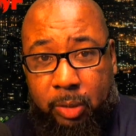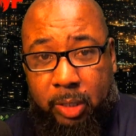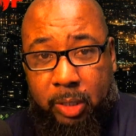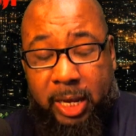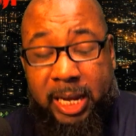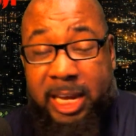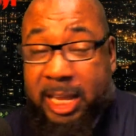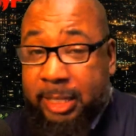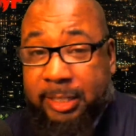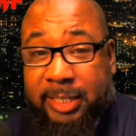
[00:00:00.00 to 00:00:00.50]

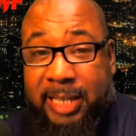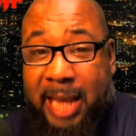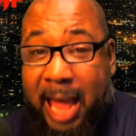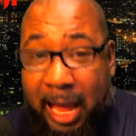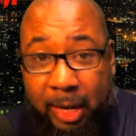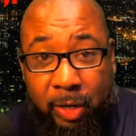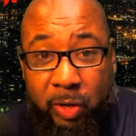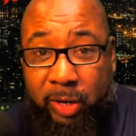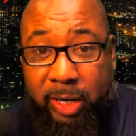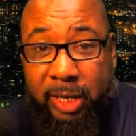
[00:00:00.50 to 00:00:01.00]
And he's
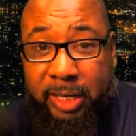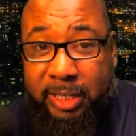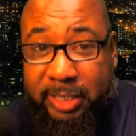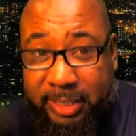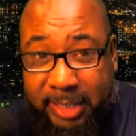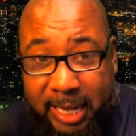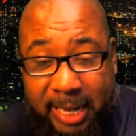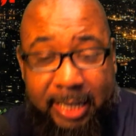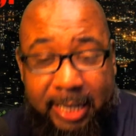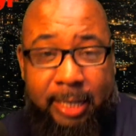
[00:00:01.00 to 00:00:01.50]
not going to
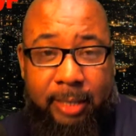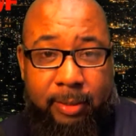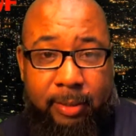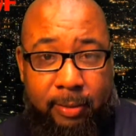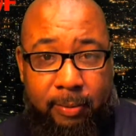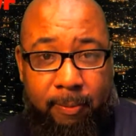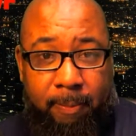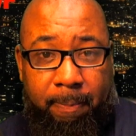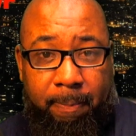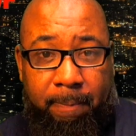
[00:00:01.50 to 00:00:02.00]
extend it.
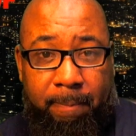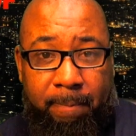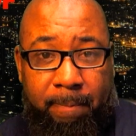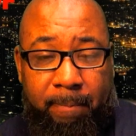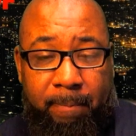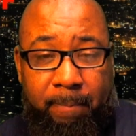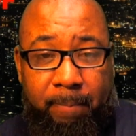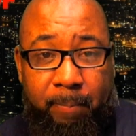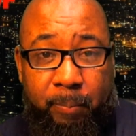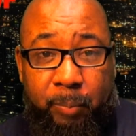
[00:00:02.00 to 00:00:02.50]

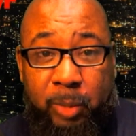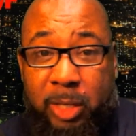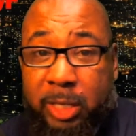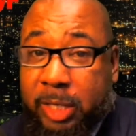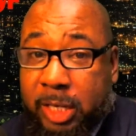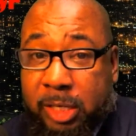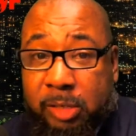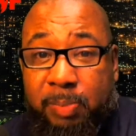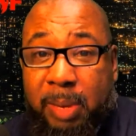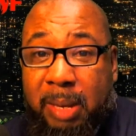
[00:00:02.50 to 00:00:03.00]

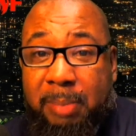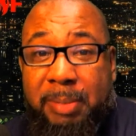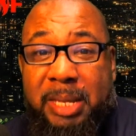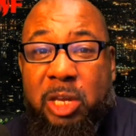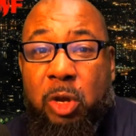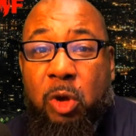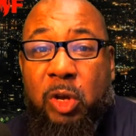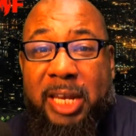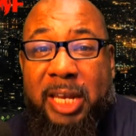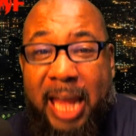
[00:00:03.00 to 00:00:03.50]
And this may be
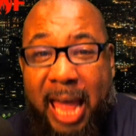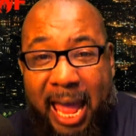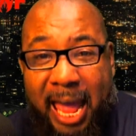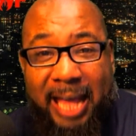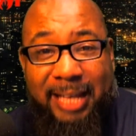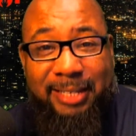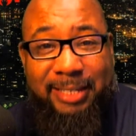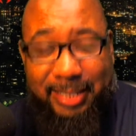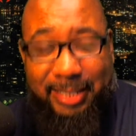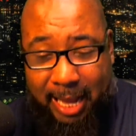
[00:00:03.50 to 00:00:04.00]
your
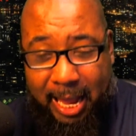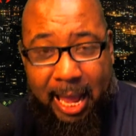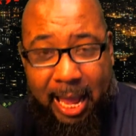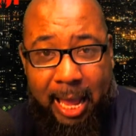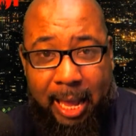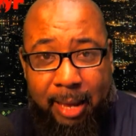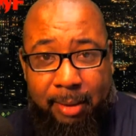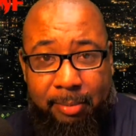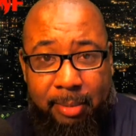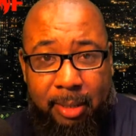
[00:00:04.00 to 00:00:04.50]
last
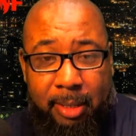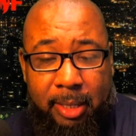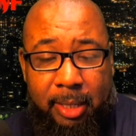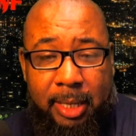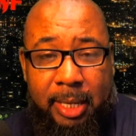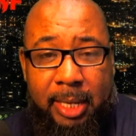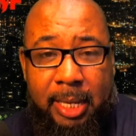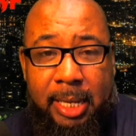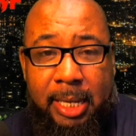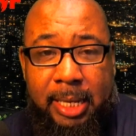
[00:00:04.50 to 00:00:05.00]
time
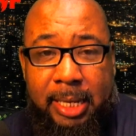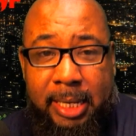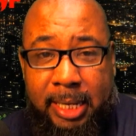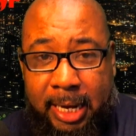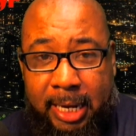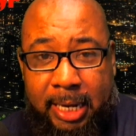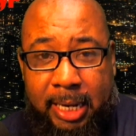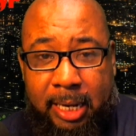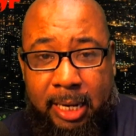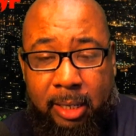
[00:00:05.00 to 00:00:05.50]

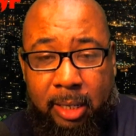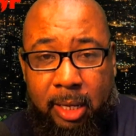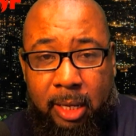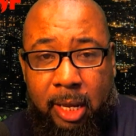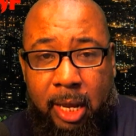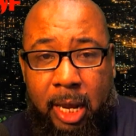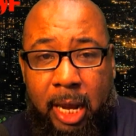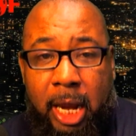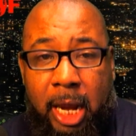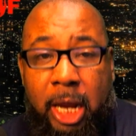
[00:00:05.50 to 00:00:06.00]
getting it.
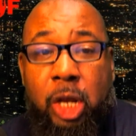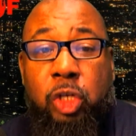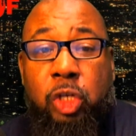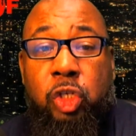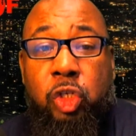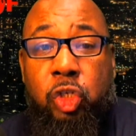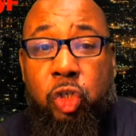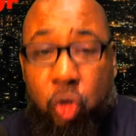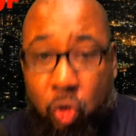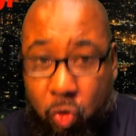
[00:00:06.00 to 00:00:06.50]
And
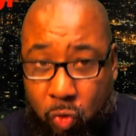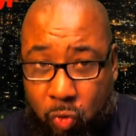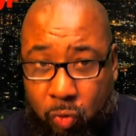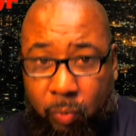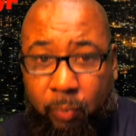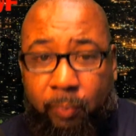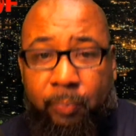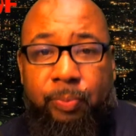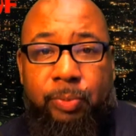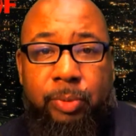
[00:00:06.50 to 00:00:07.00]

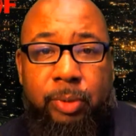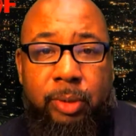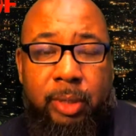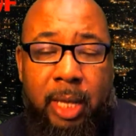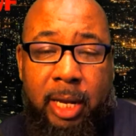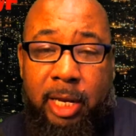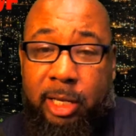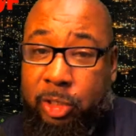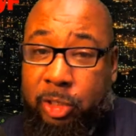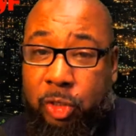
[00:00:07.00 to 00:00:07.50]
assume
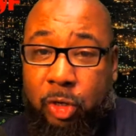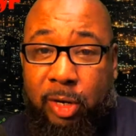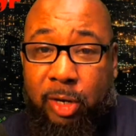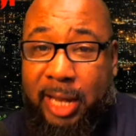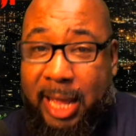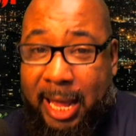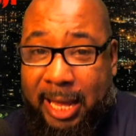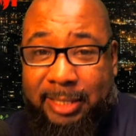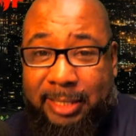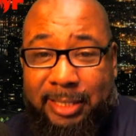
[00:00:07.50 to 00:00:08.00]
that it's your
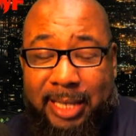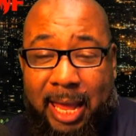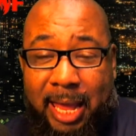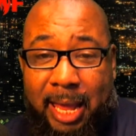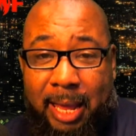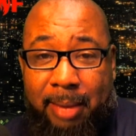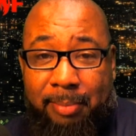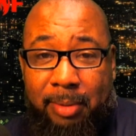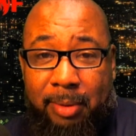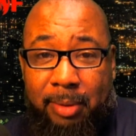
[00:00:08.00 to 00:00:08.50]
last
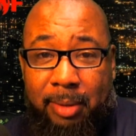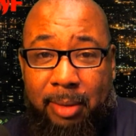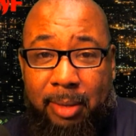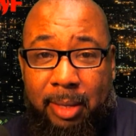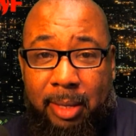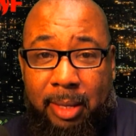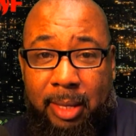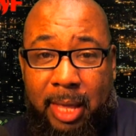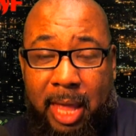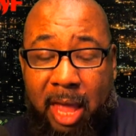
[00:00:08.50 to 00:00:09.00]
time.
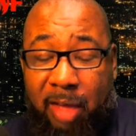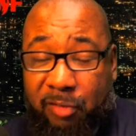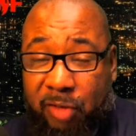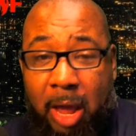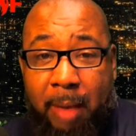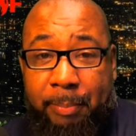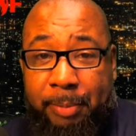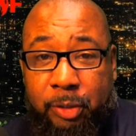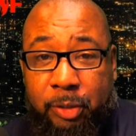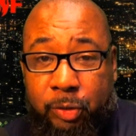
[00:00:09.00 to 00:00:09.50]
Have an
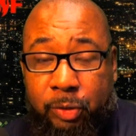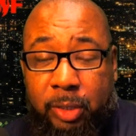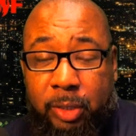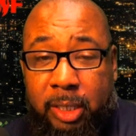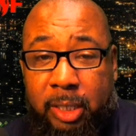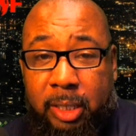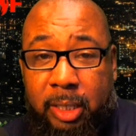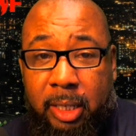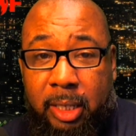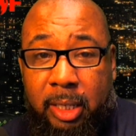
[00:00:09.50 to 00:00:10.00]

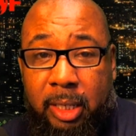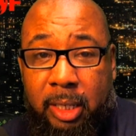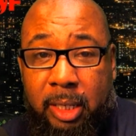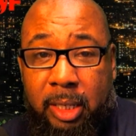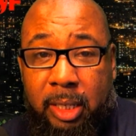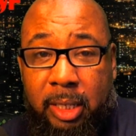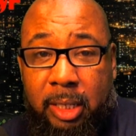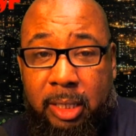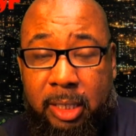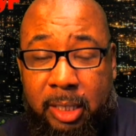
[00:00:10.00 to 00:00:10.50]
opportunity
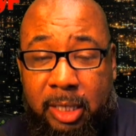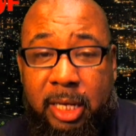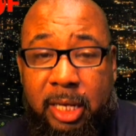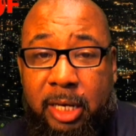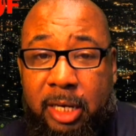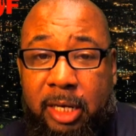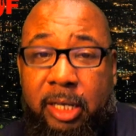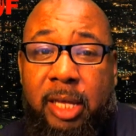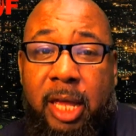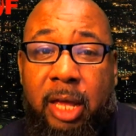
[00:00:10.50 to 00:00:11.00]
to get
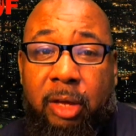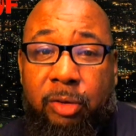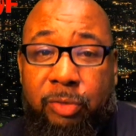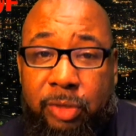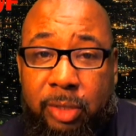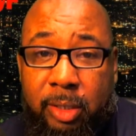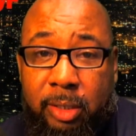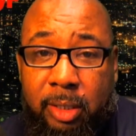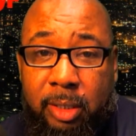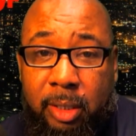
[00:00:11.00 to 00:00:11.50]
into health